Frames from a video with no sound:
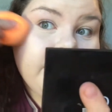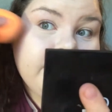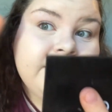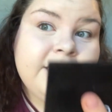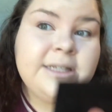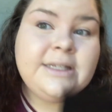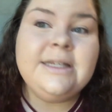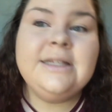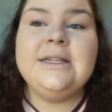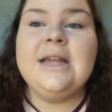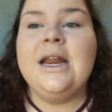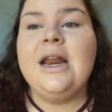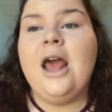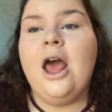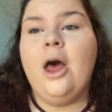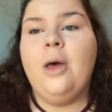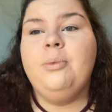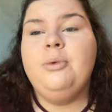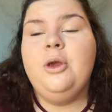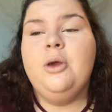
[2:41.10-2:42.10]
This is gonna
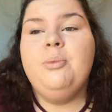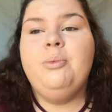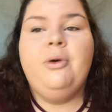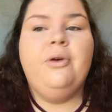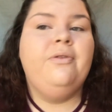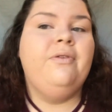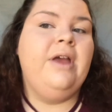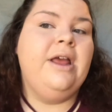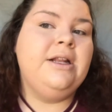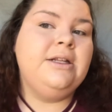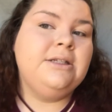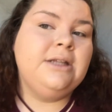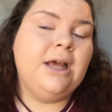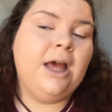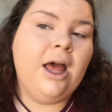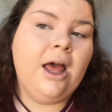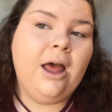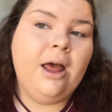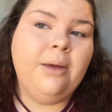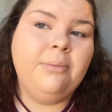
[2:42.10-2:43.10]
help you prevent
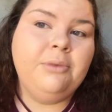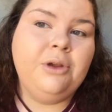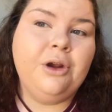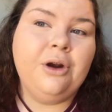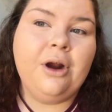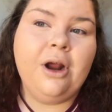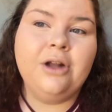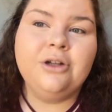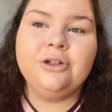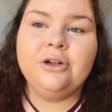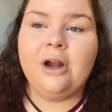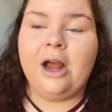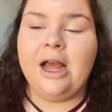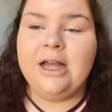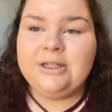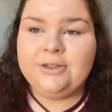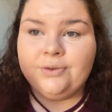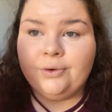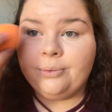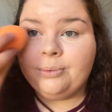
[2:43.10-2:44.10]
your under
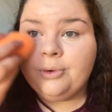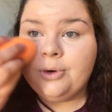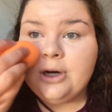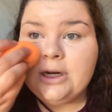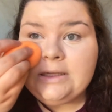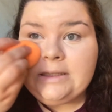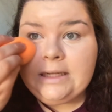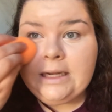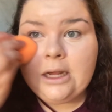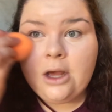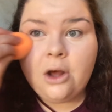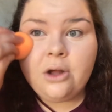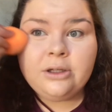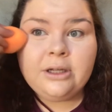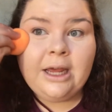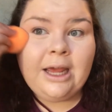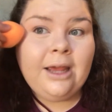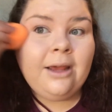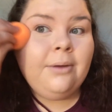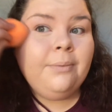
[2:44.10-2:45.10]
eyes from creasing all
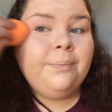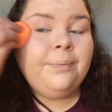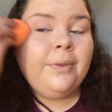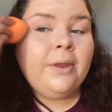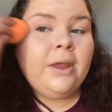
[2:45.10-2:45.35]
day